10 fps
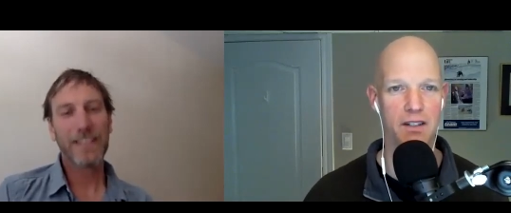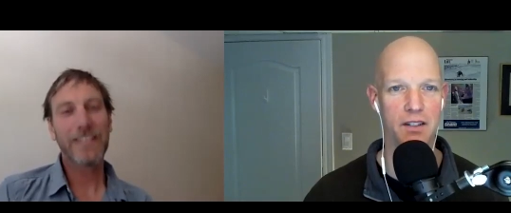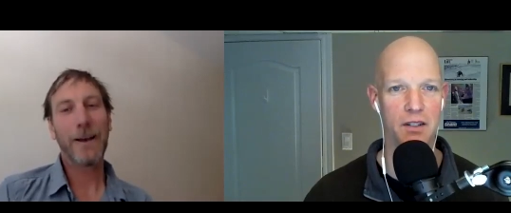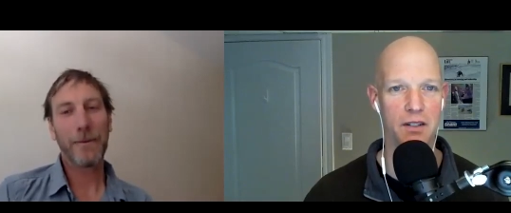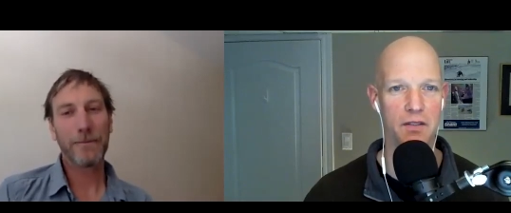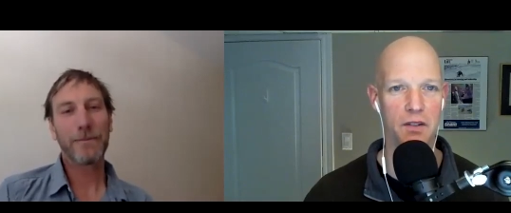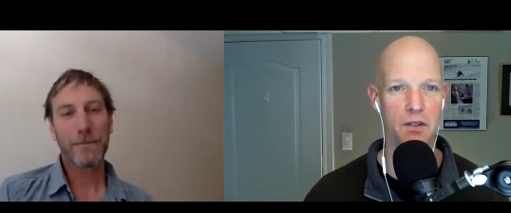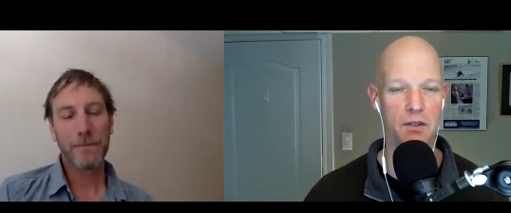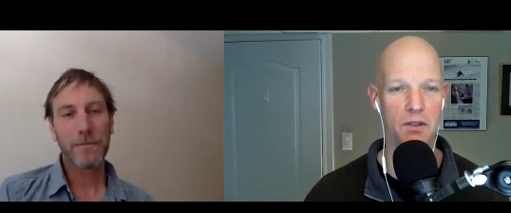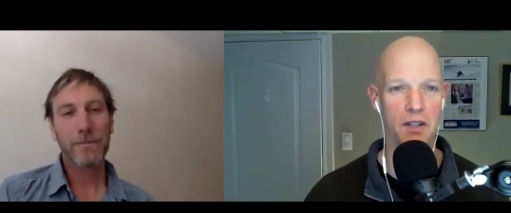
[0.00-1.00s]
Speaker 1: You know, yeah. if
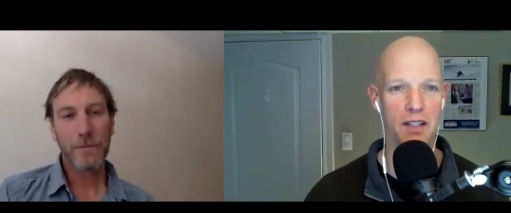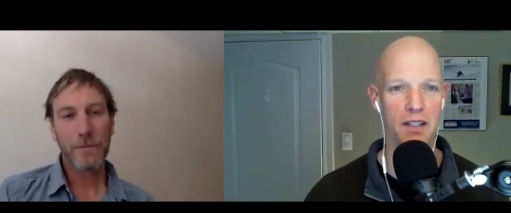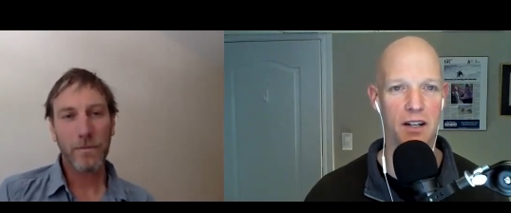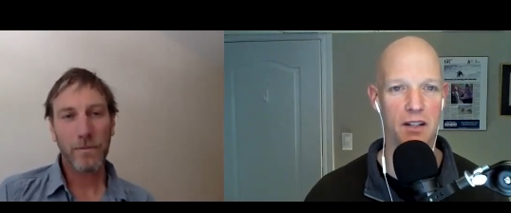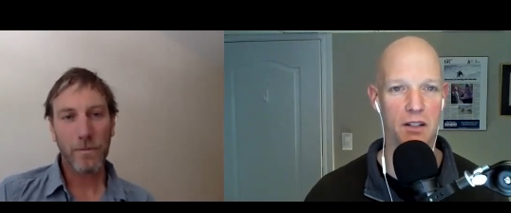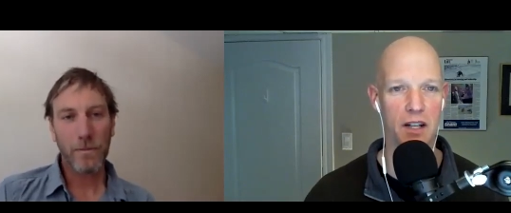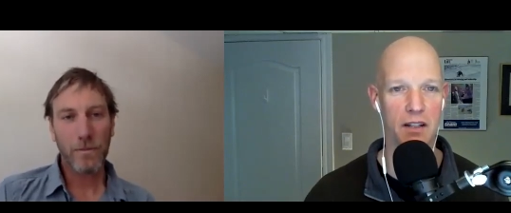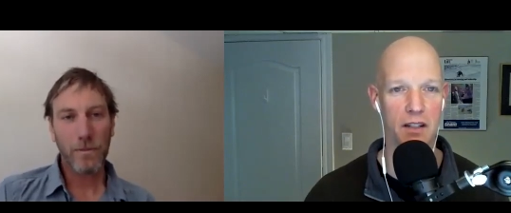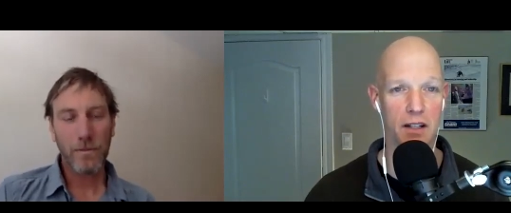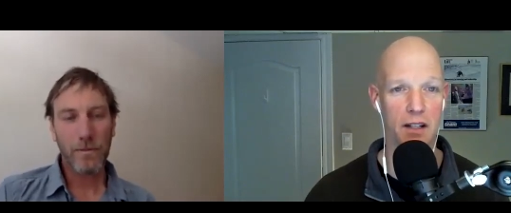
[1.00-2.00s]
you sat down and took
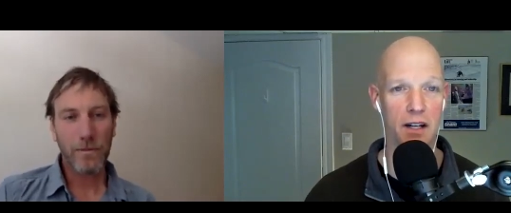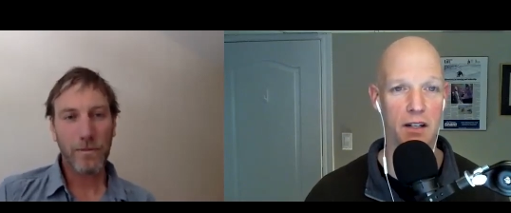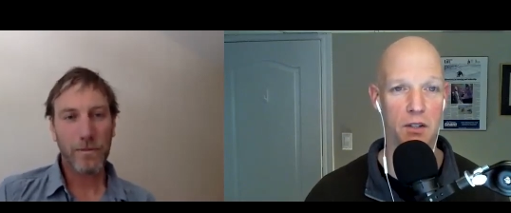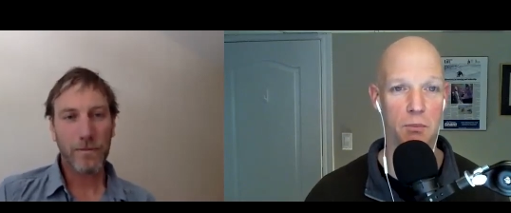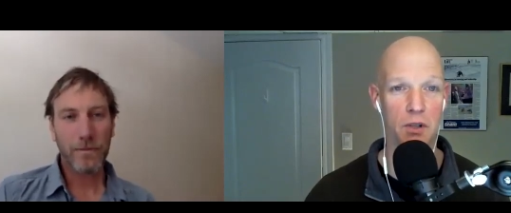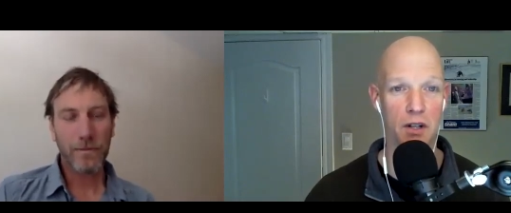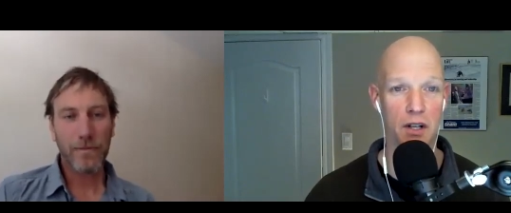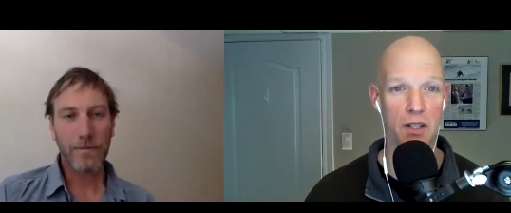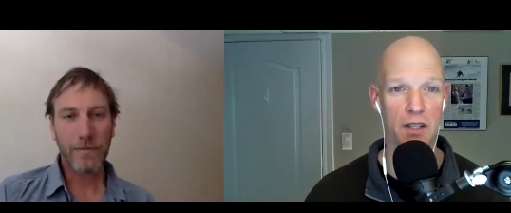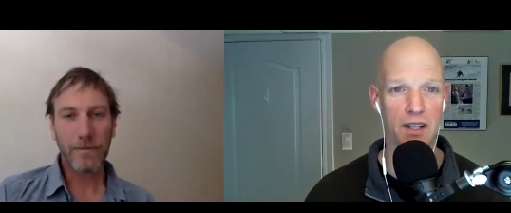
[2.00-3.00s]
out, got, got out your book